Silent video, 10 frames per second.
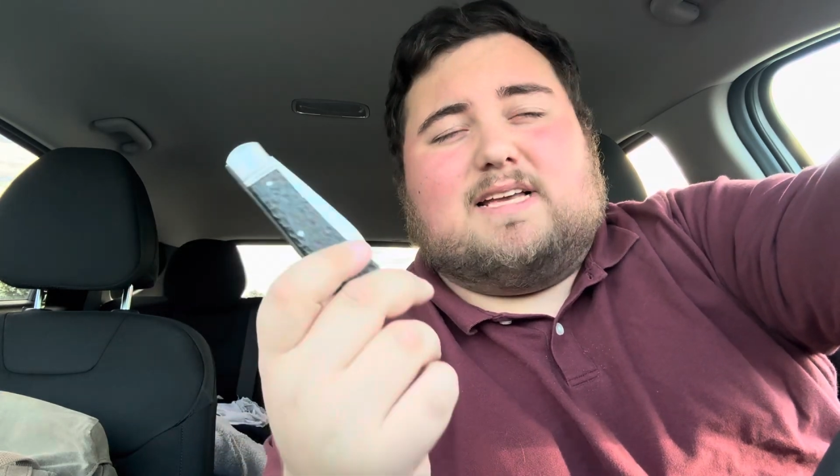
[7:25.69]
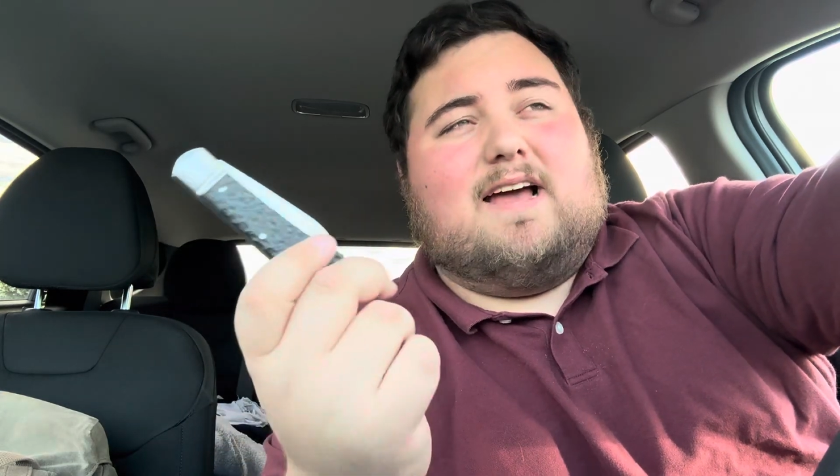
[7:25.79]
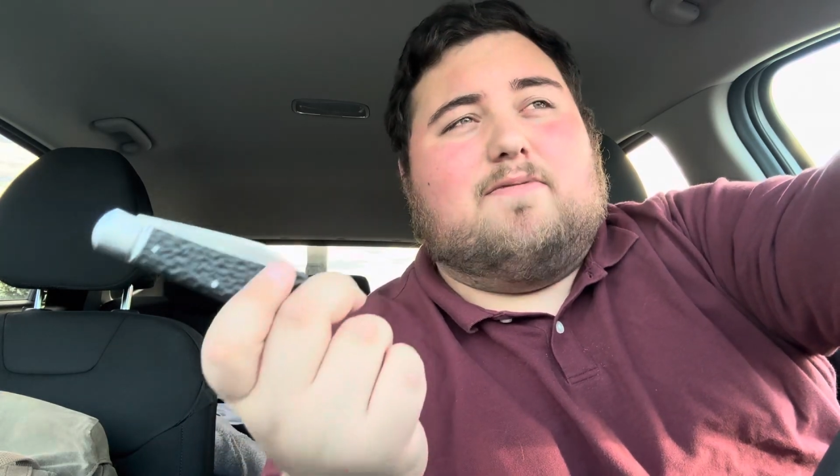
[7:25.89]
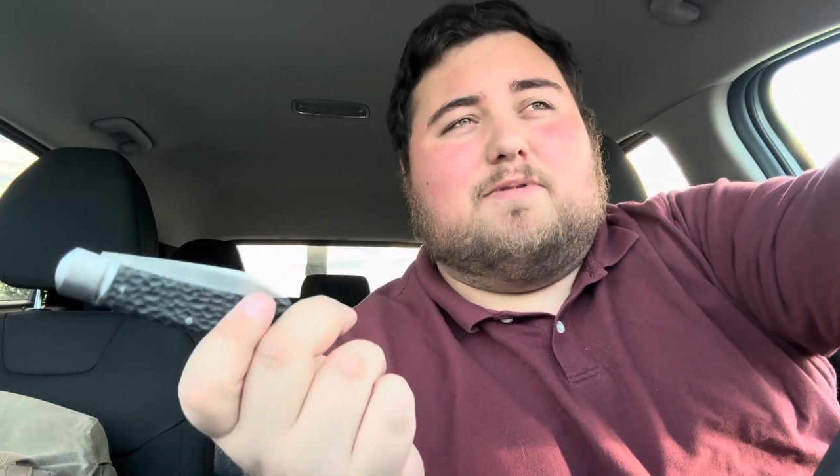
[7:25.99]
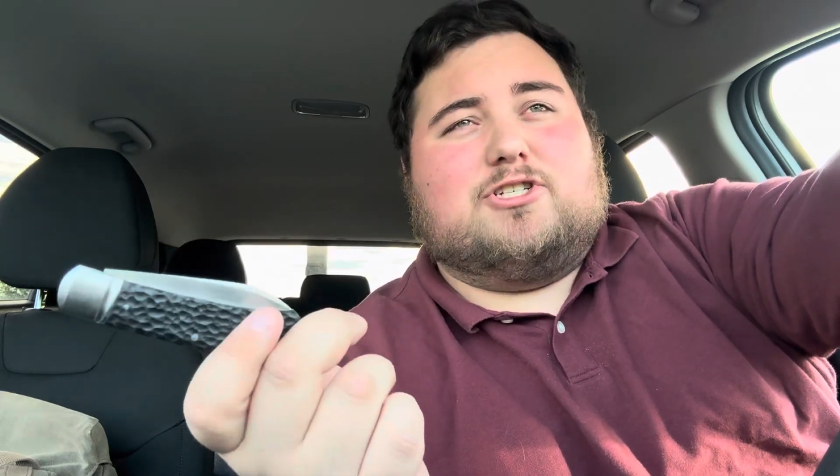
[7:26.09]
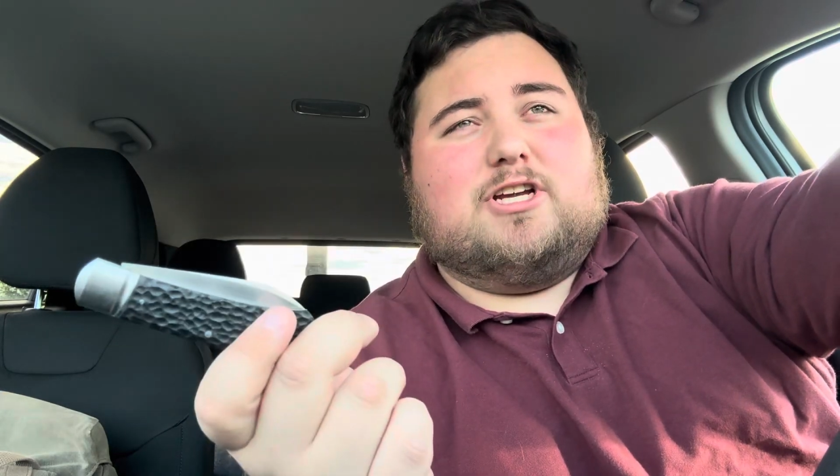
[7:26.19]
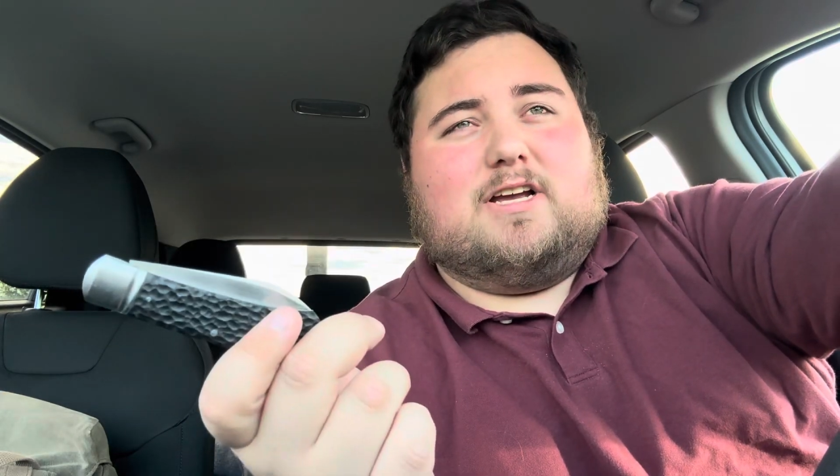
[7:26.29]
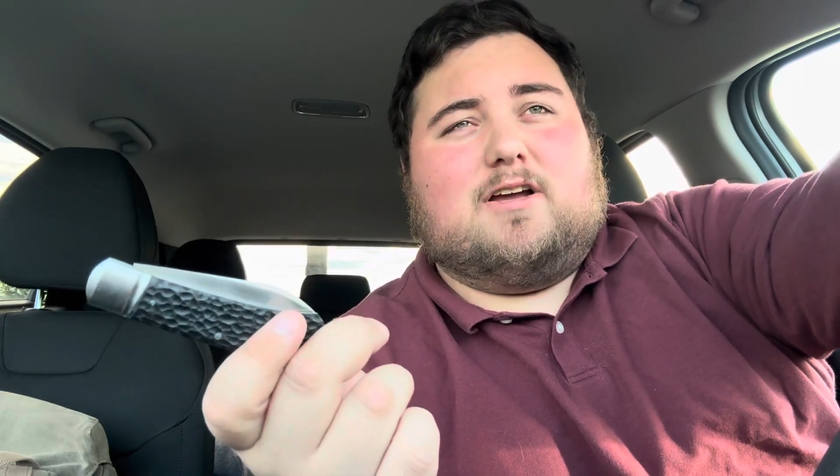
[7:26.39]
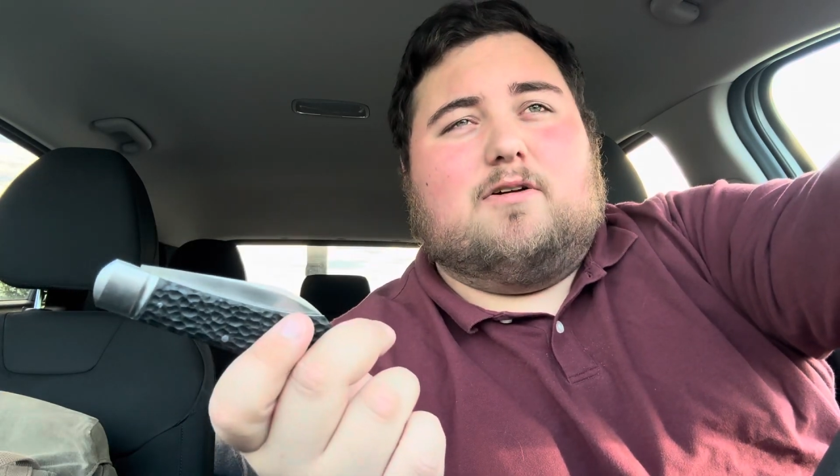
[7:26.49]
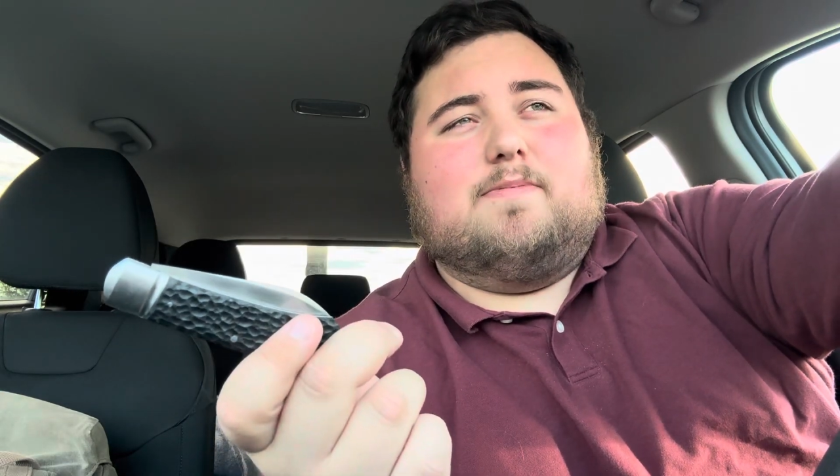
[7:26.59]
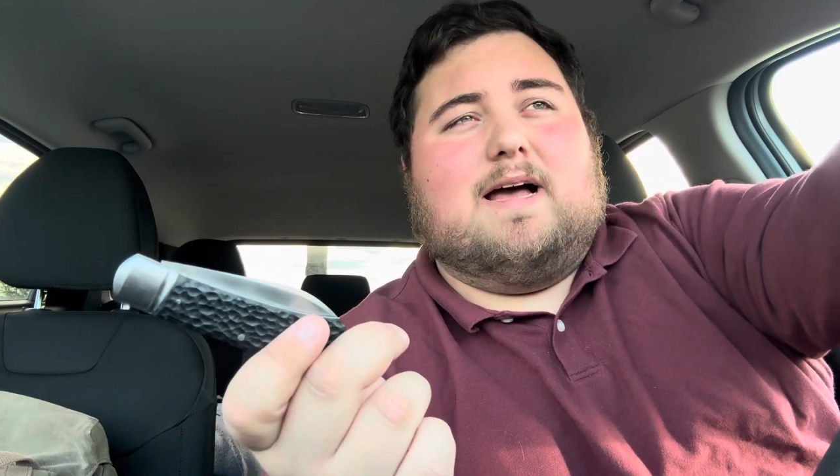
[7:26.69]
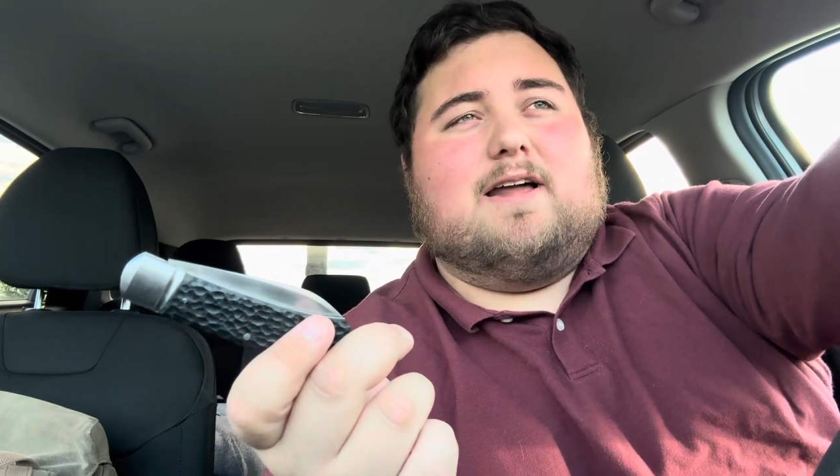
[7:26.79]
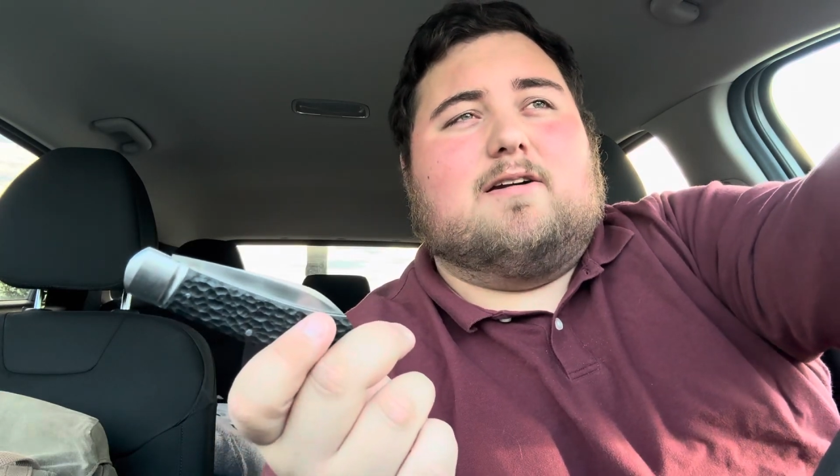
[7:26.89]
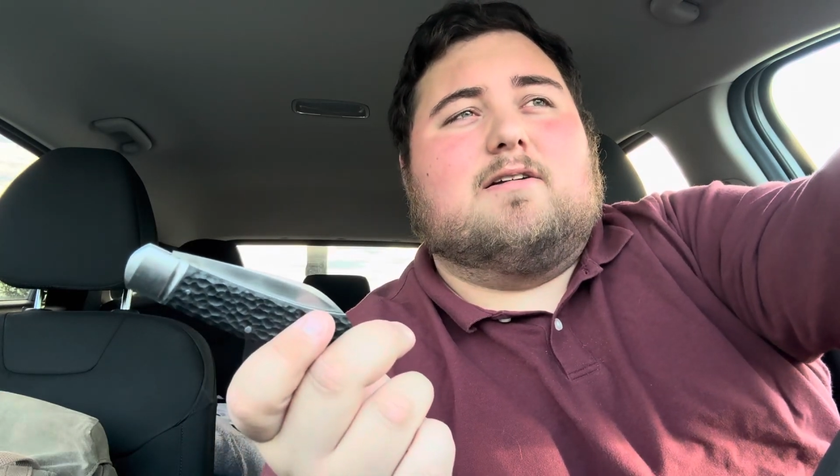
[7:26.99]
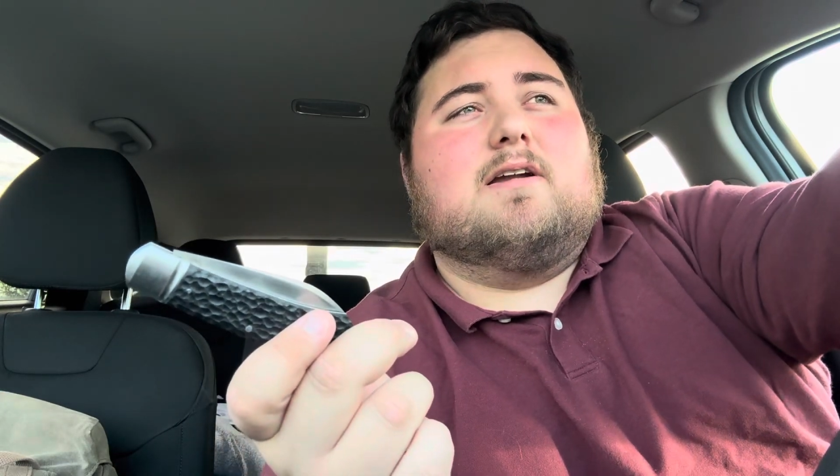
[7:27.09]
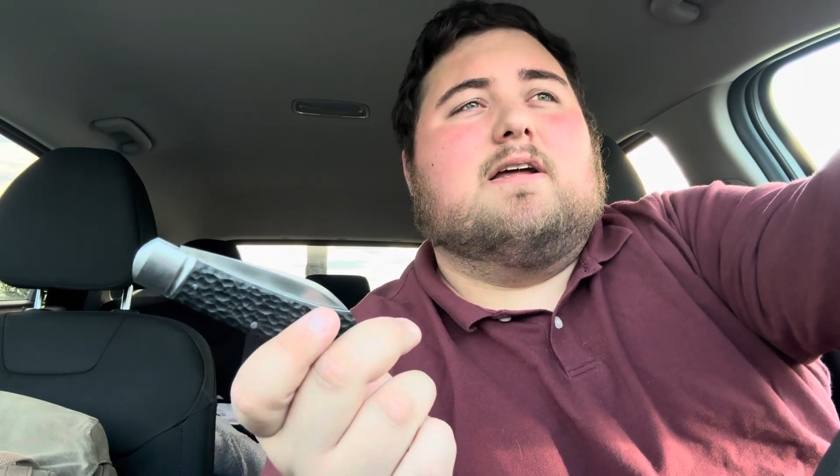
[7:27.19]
I have a Pacheco pattern.